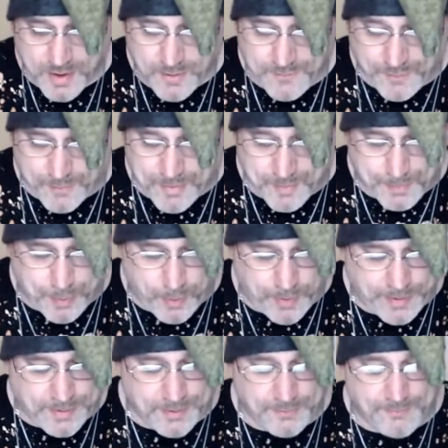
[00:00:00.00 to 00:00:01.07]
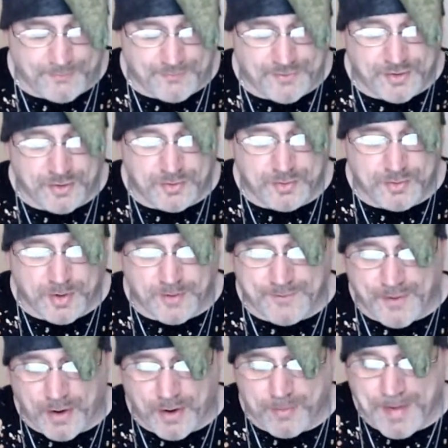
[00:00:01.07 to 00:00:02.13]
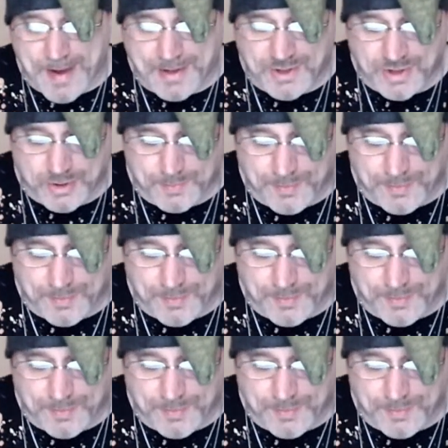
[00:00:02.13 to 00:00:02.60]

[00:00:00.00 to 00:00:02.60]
From the point of view of our magical